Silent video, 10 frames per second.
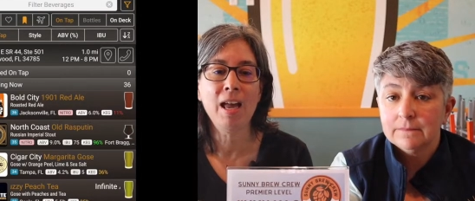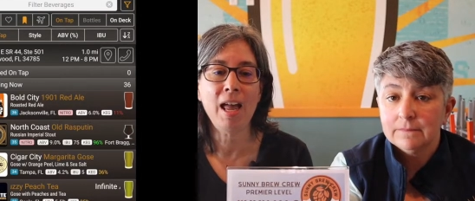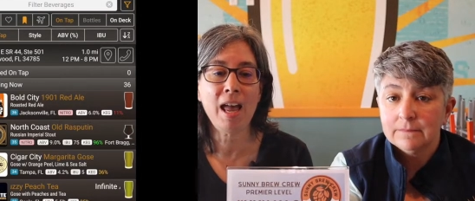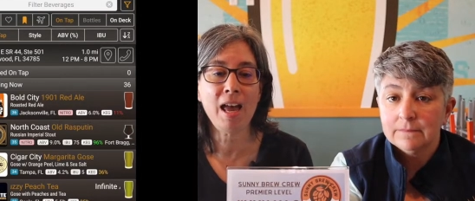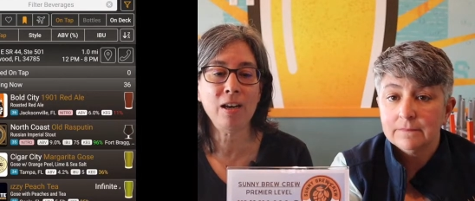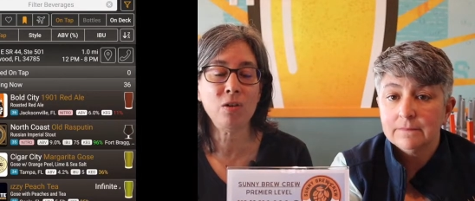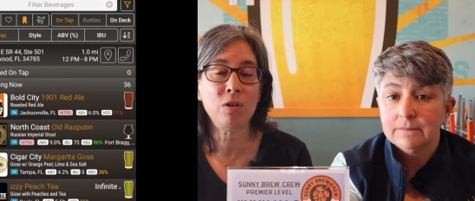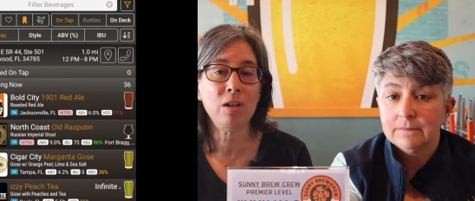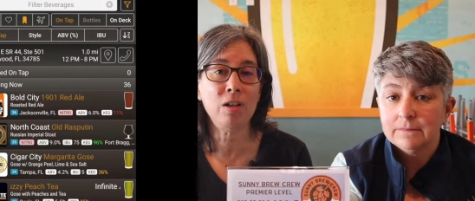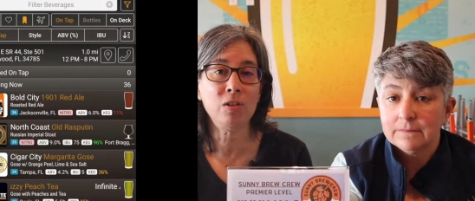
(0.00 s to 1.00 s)
Speaker 1: And you
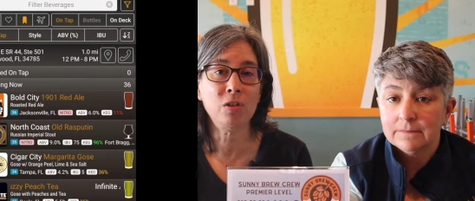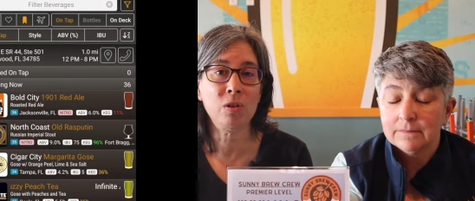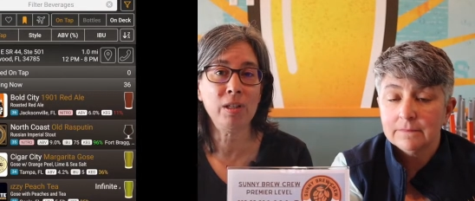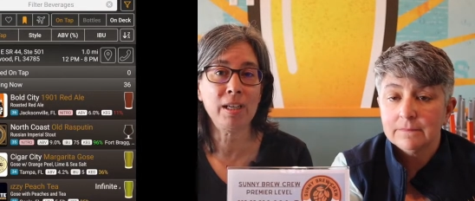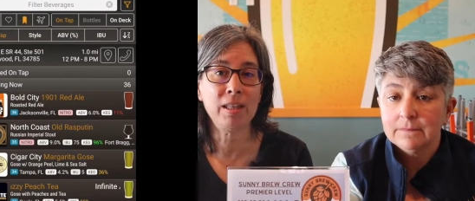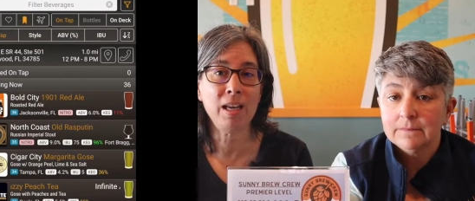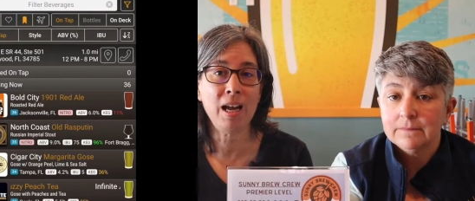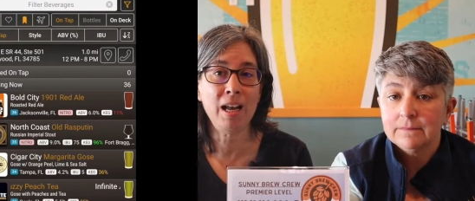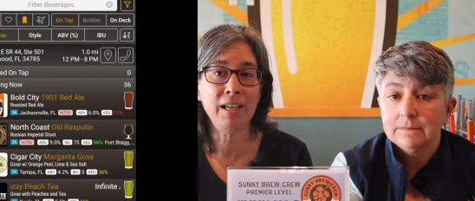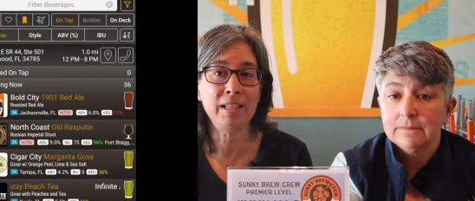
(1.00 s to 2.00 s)
can also click the
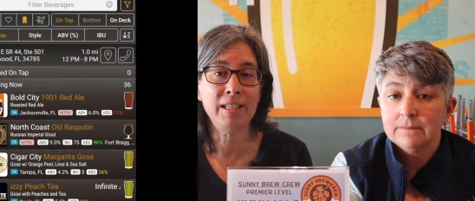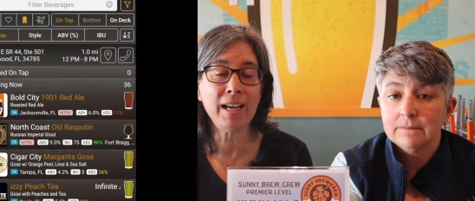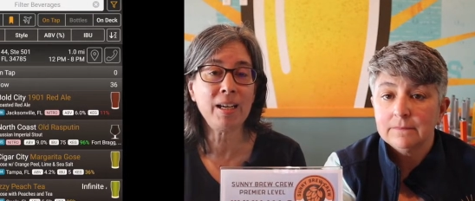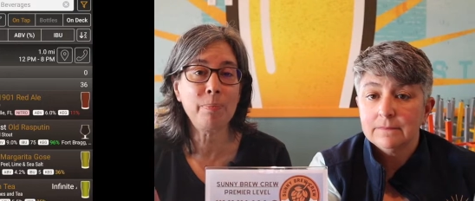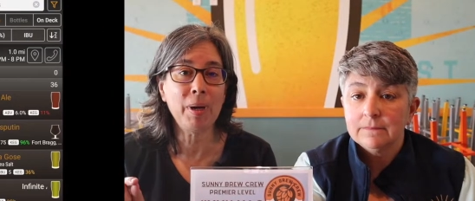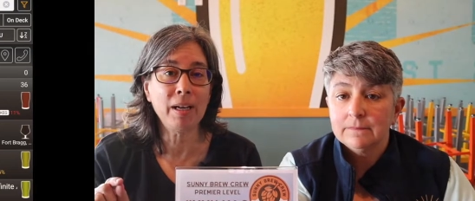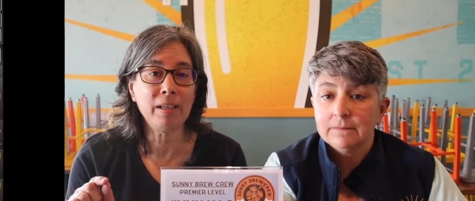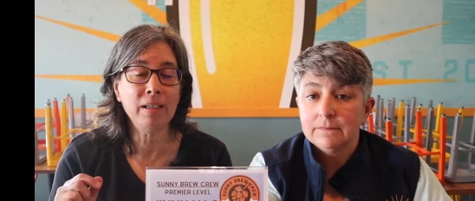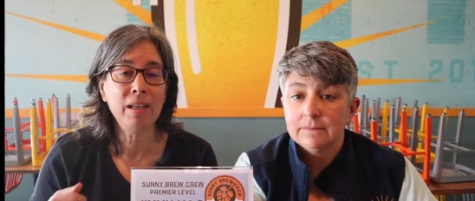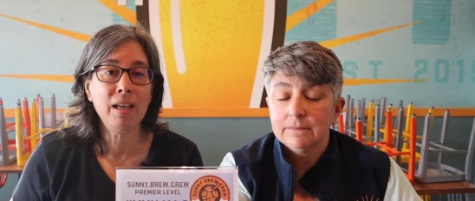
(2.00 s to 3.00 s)
On Deck
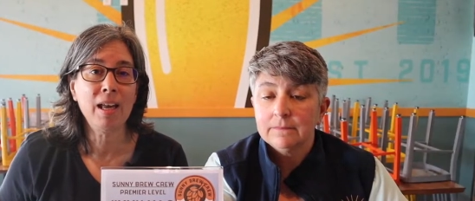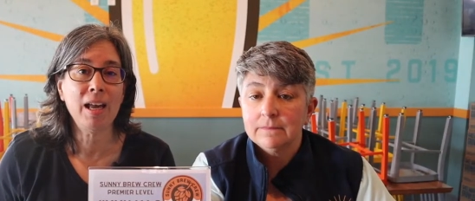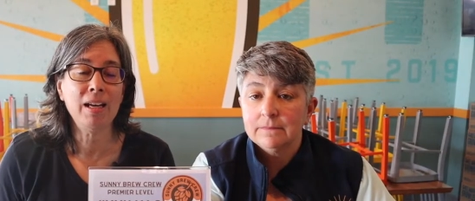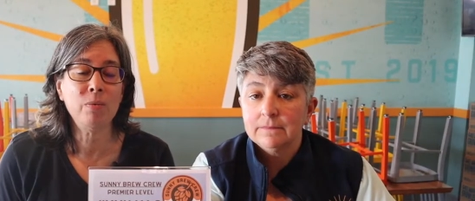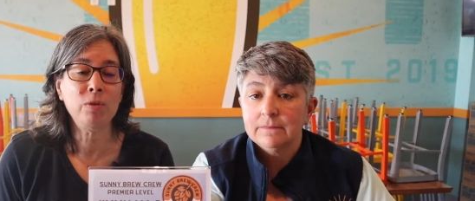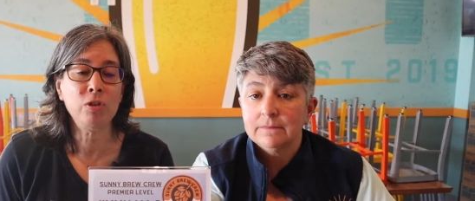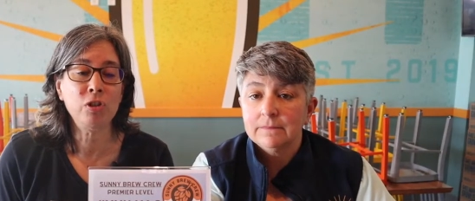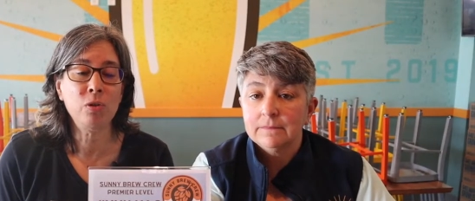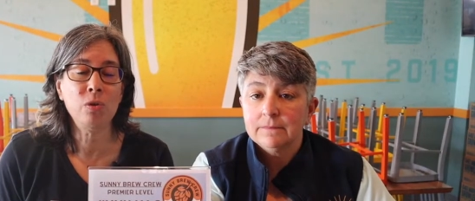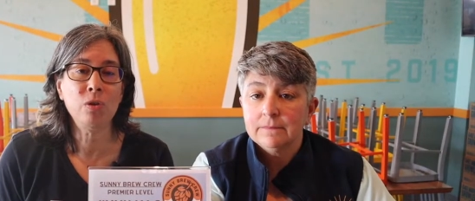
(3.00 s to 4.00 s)
button, and it will
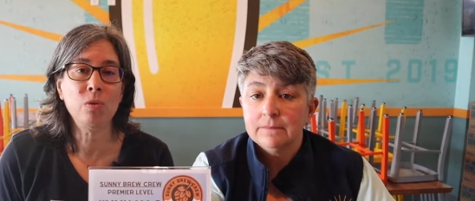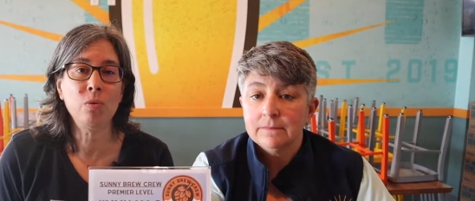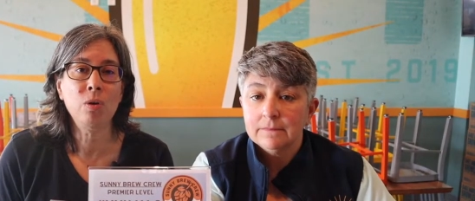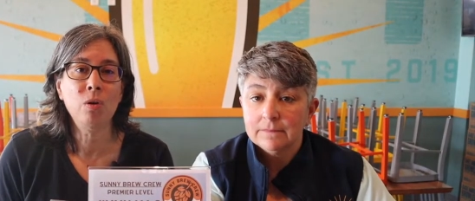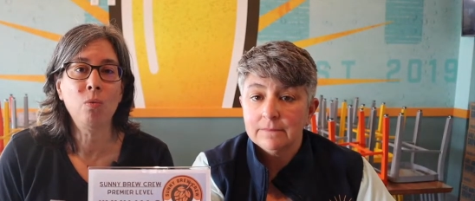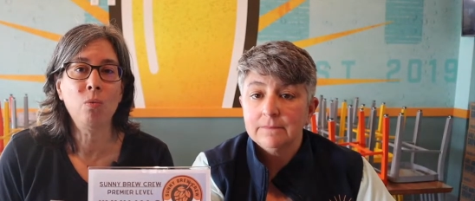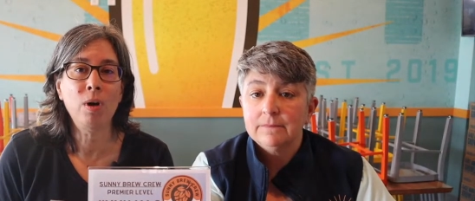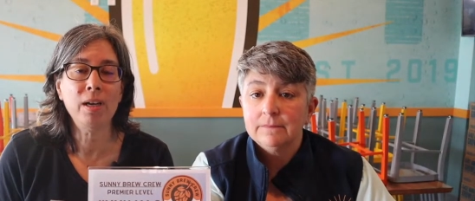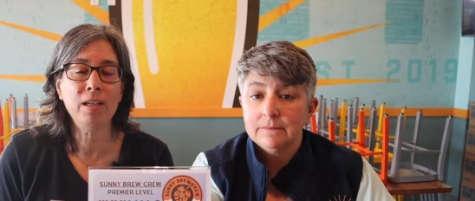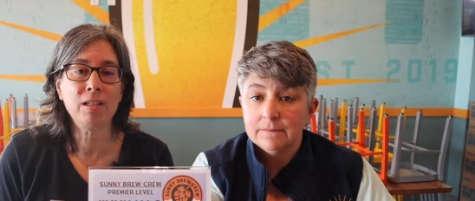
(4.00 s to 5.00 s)
show you
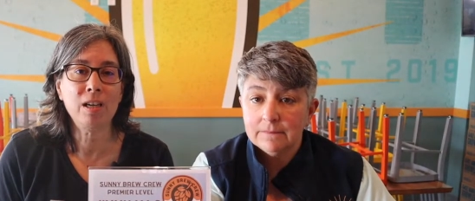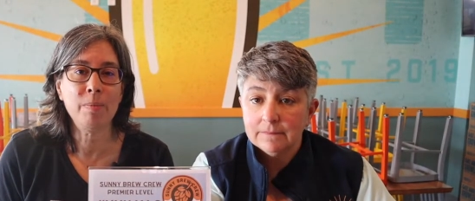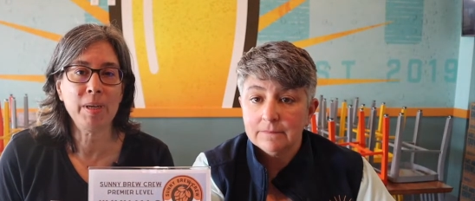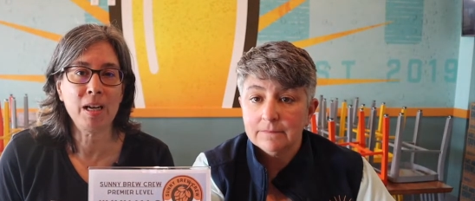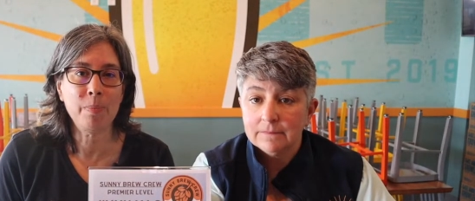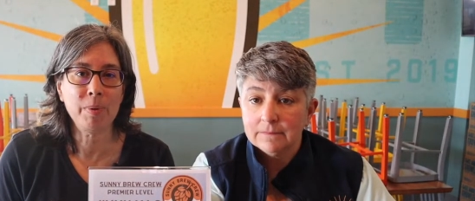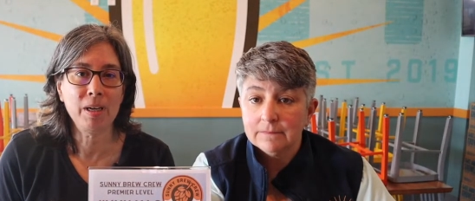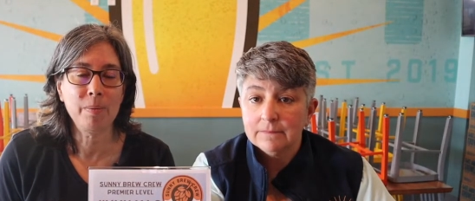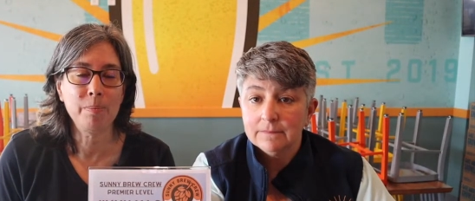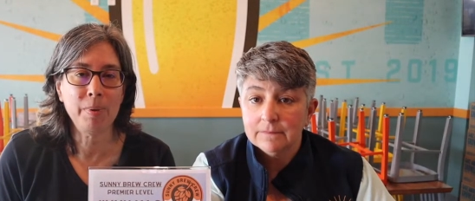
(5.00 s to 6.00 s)
what is coming up
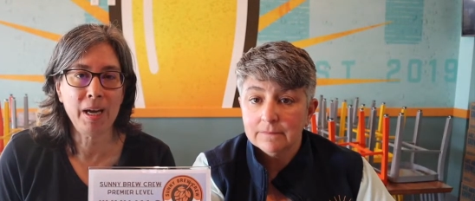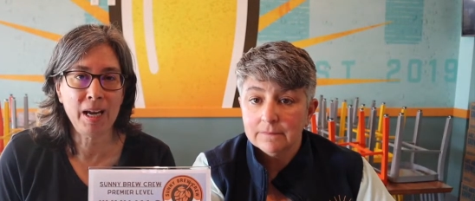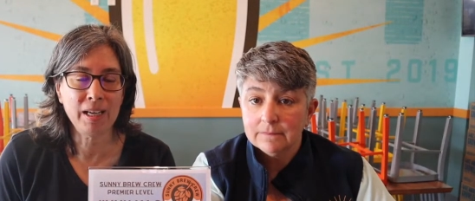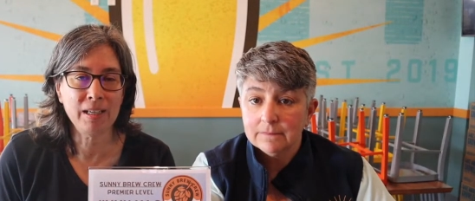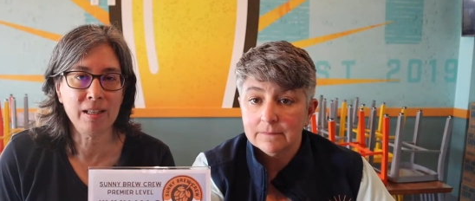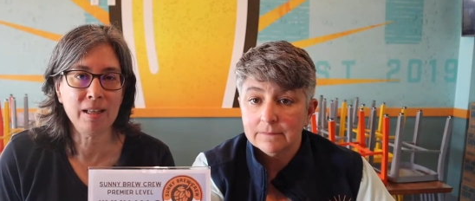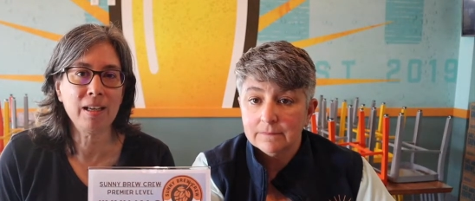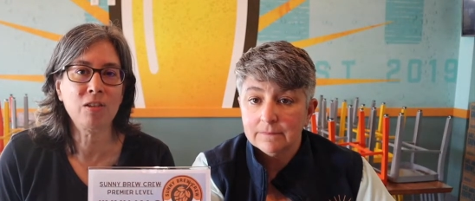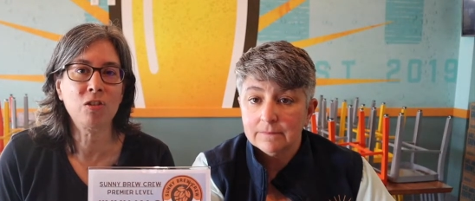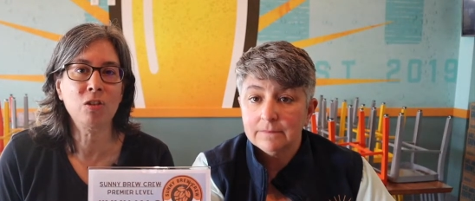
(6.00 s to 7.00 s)
behind
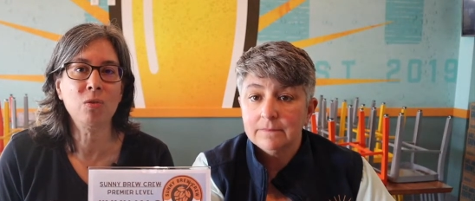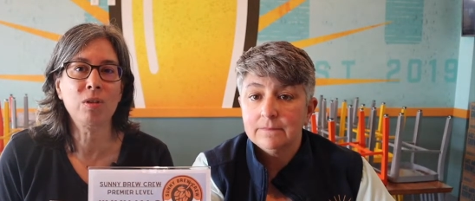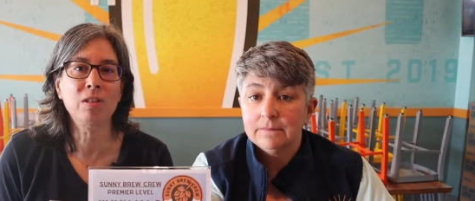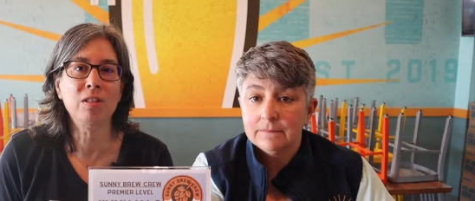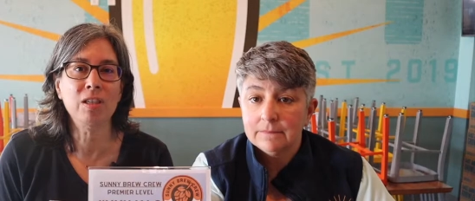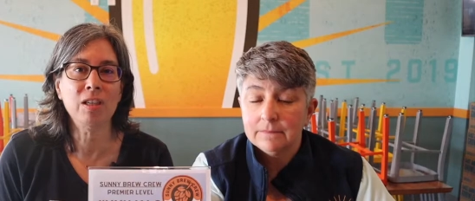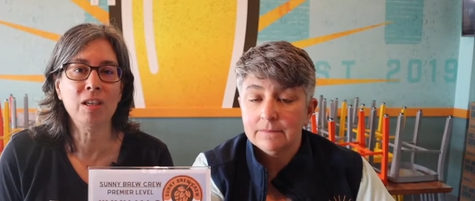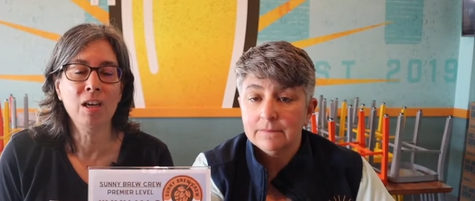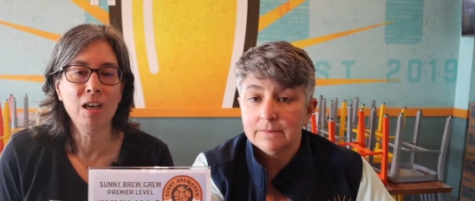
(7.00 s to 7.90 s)
things. So you can see